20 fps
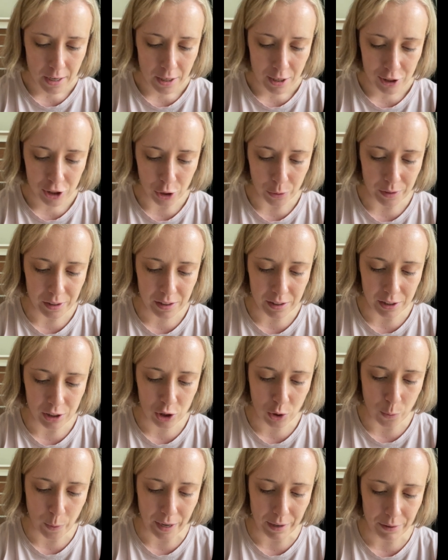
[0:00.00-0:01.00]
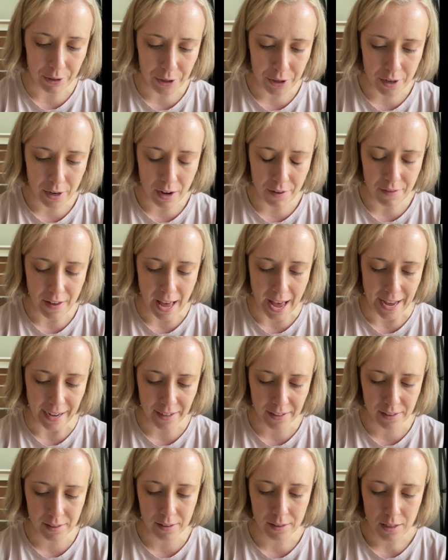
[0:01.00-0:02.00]
So it's the square root of
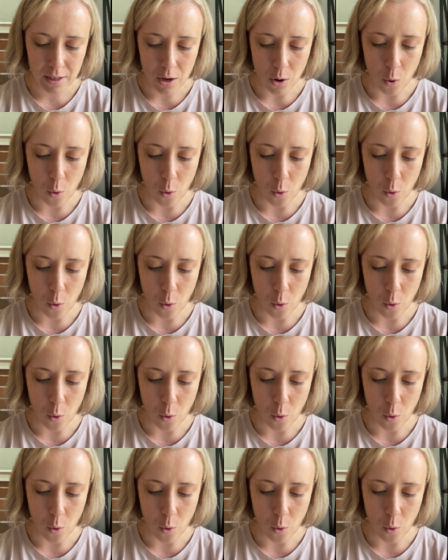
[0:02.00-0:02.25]
x,